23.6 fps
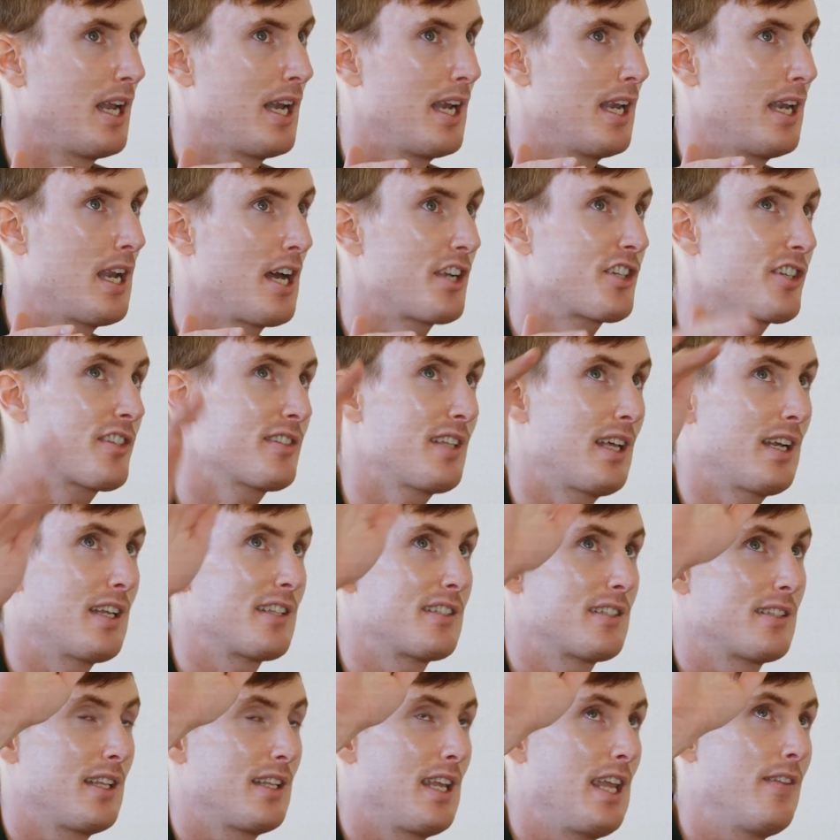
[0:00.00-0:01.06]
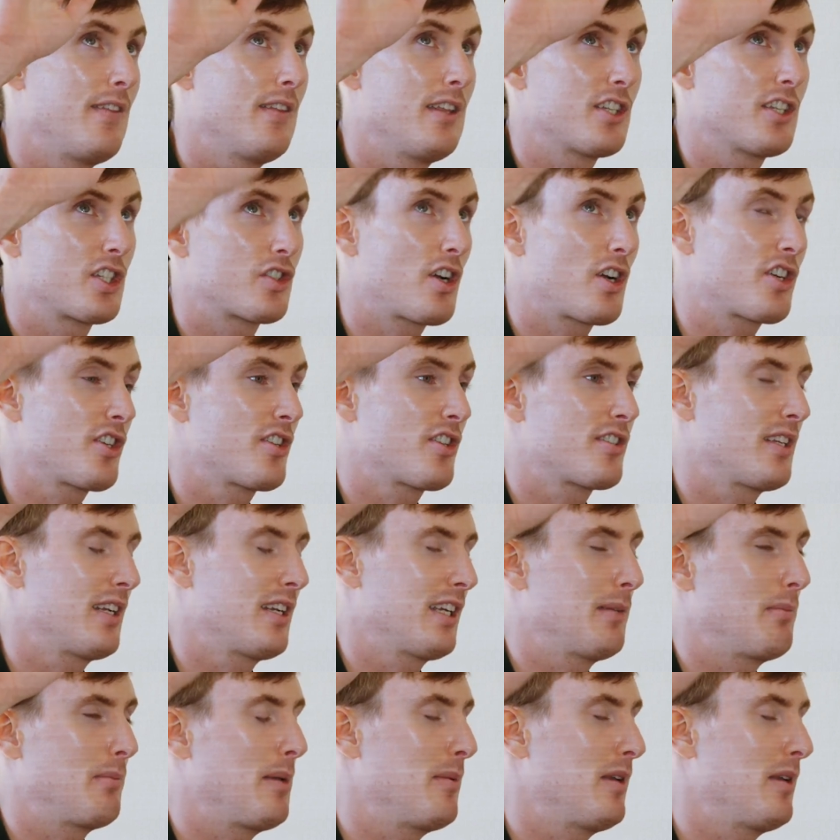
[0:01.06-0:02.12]
not just that it's in the instructions and it
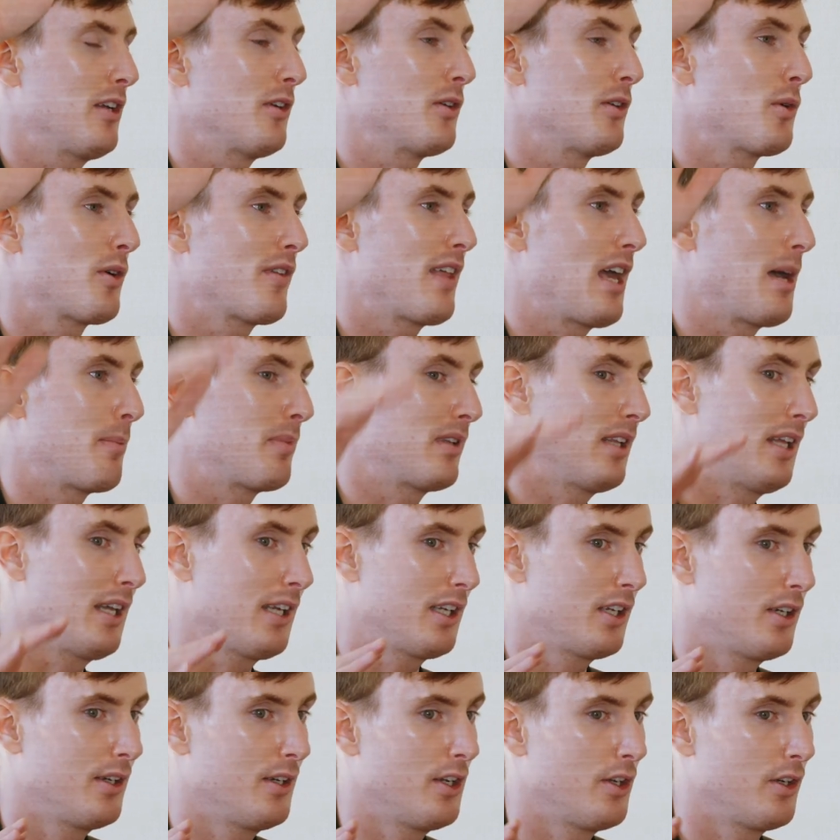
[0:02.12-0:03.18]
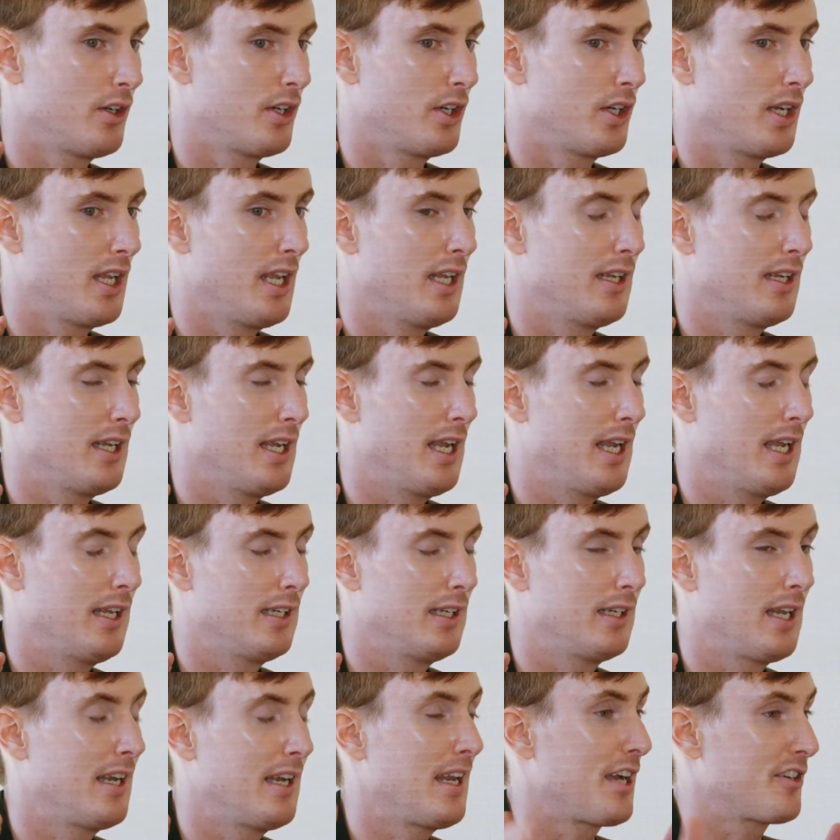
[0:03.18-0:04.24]
can maybe ignore that, but like, no, it
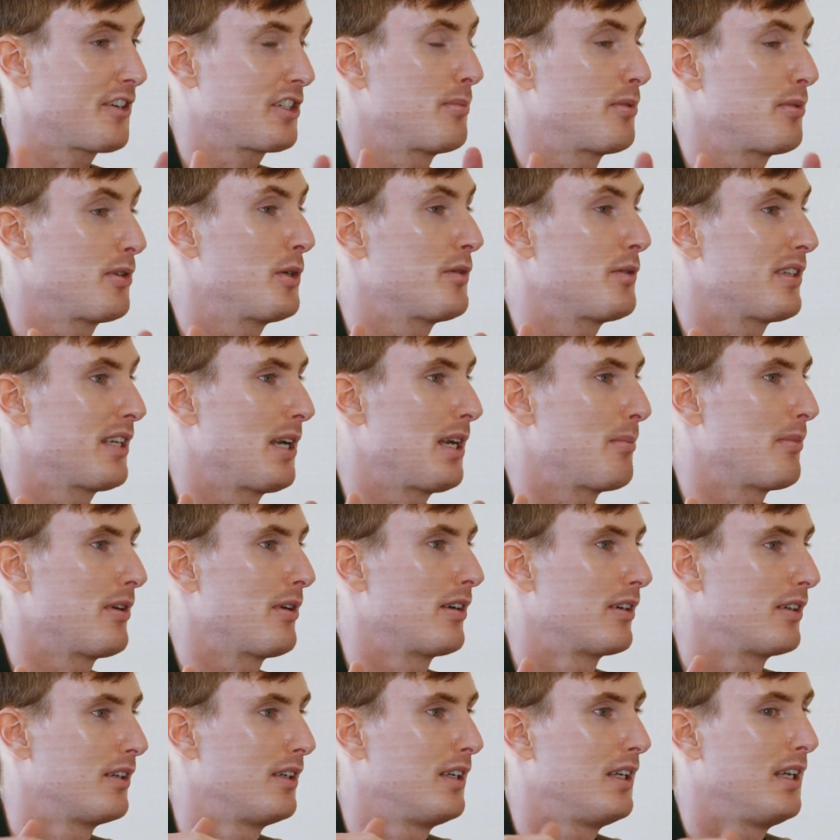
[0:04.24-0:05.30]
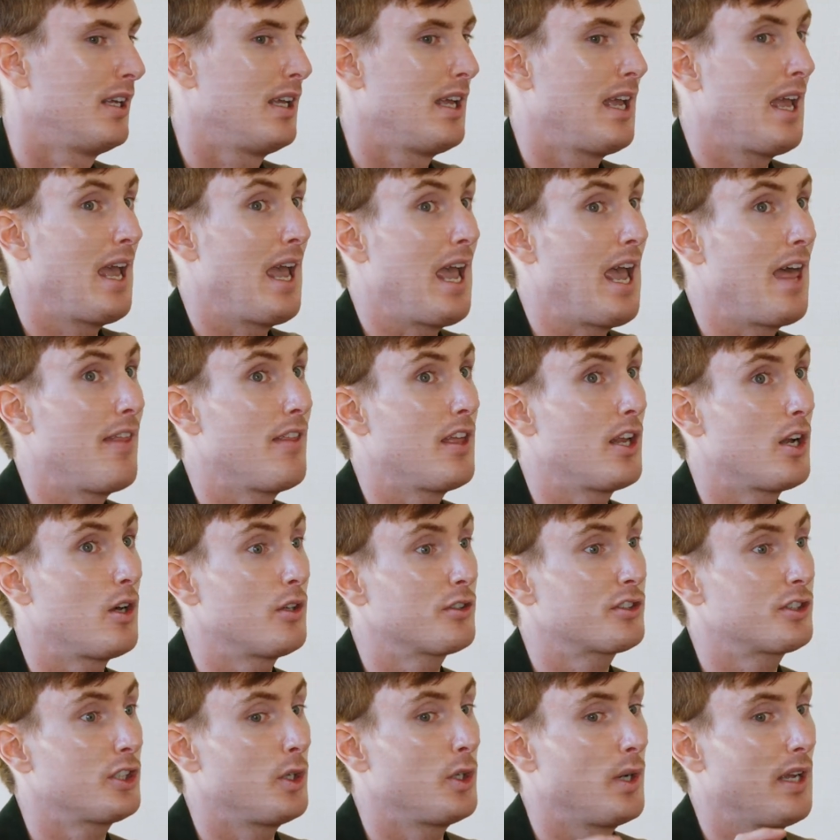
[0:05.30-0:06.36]
had to actually produce a number. And then
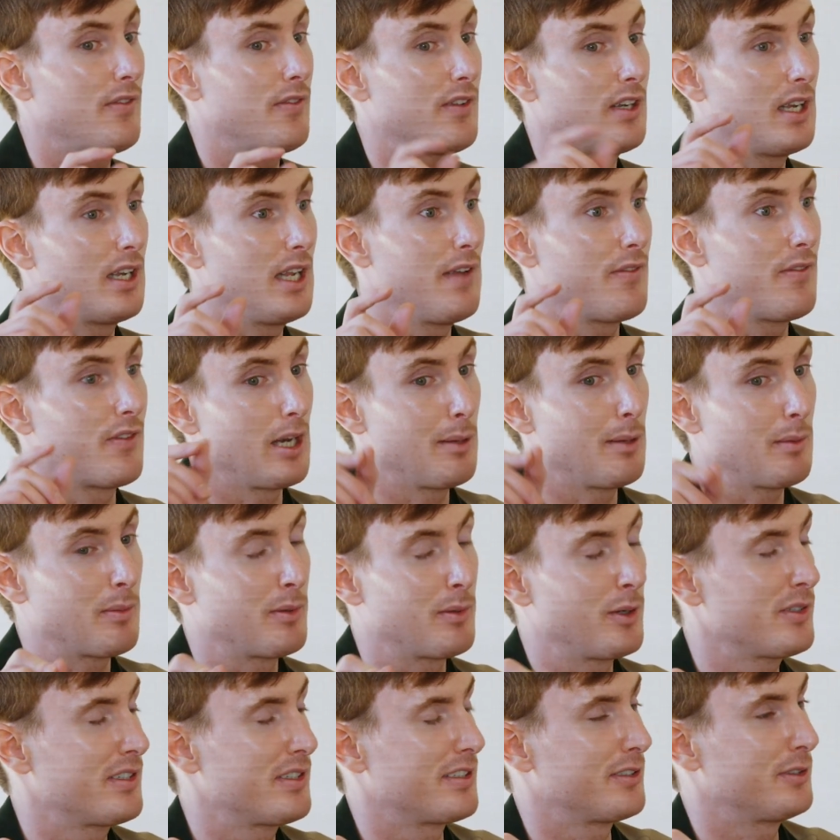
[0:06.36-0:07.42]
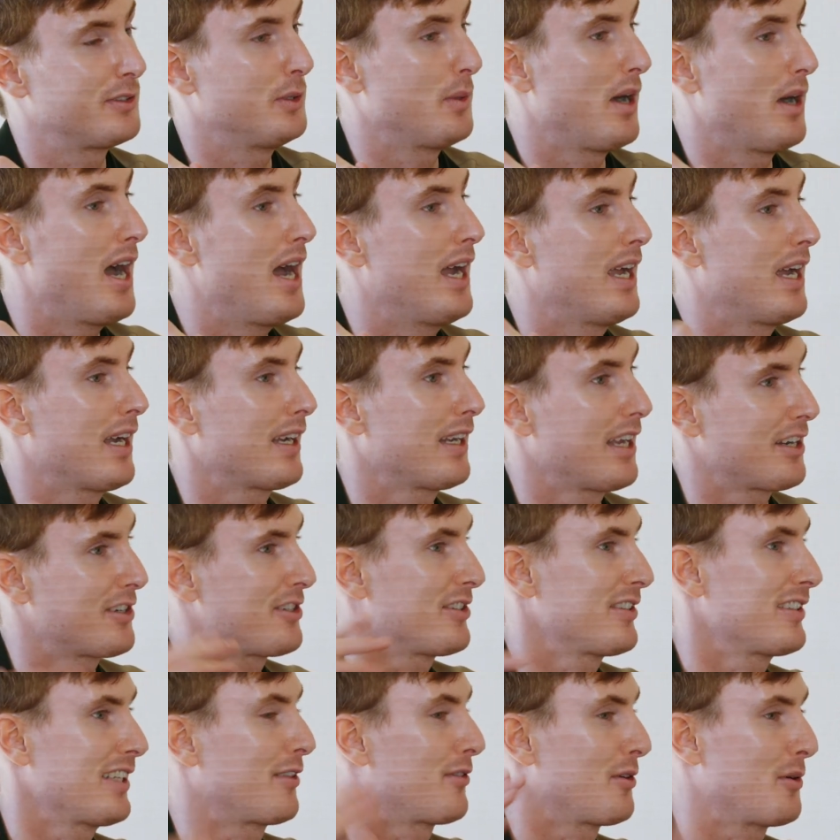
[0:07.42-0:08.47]
also, if the number produces too high, I can actually
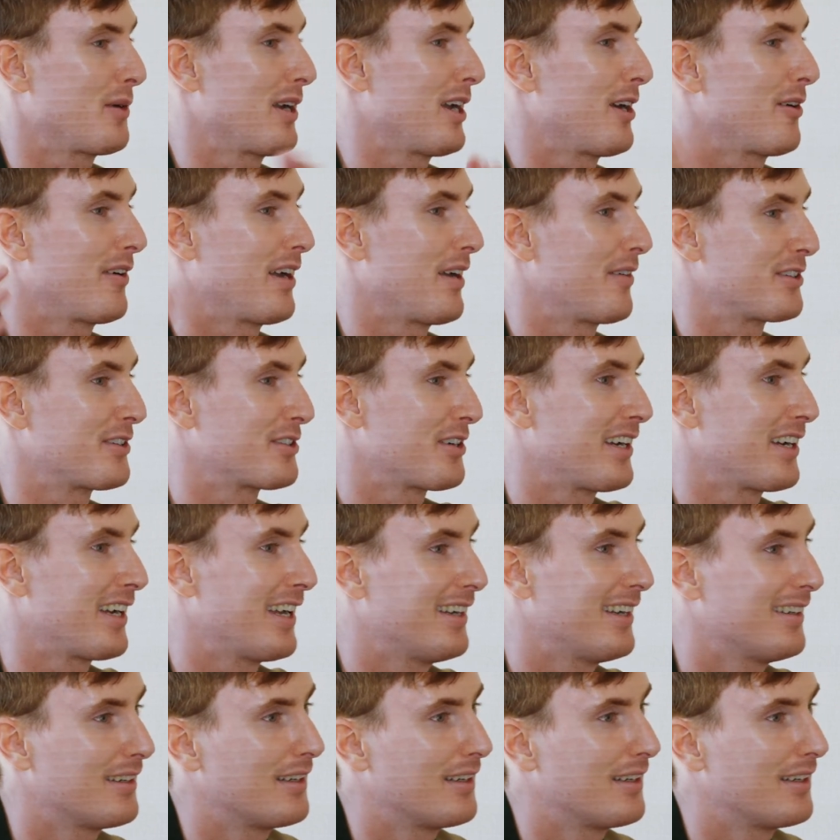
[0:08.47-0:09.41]
just throw an error and have it try again.